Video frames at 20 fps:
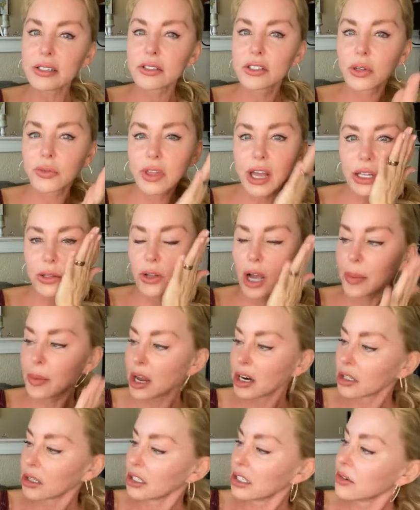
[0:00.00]
it. So that
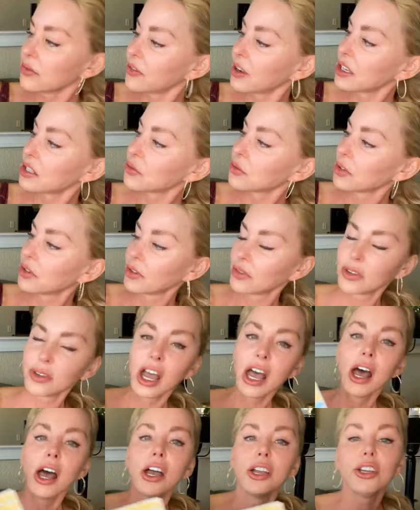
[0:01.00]
I'm on a clean face.
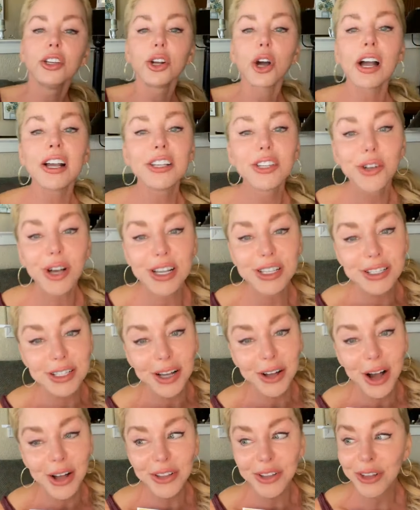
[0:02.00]
You know what, you guys,